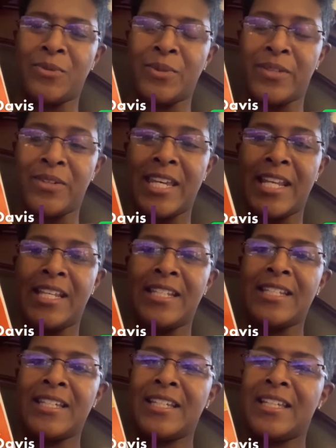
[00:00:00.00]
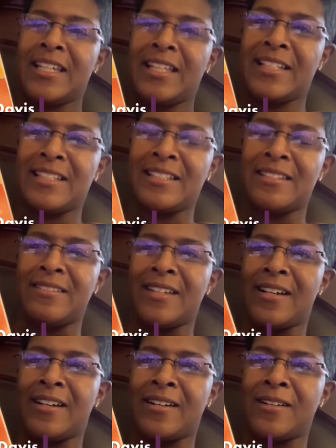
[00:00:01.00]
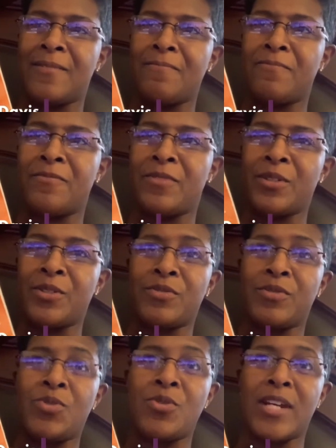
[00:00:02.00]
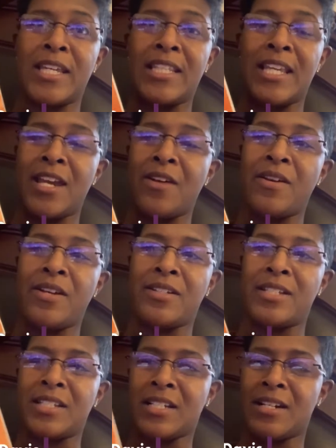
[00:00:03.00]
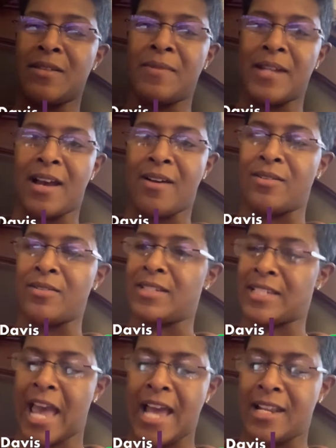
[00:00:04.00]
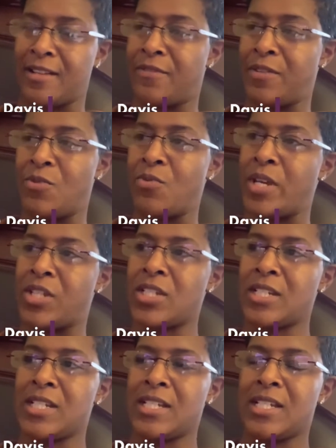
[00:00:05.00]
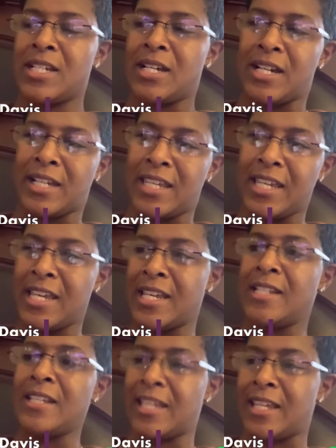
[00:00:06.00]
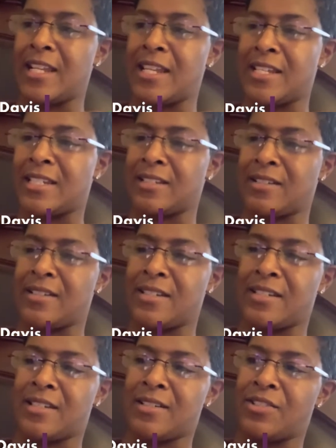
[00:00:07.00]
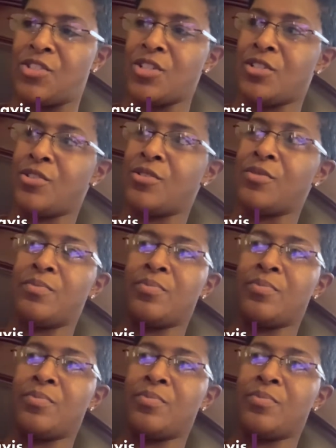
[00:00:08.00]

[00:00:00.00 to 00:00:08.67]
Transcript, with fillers: When you get it, um, for those of you who are in the area, just come and I'll sign it if you wish. Again, it is a it's a journal,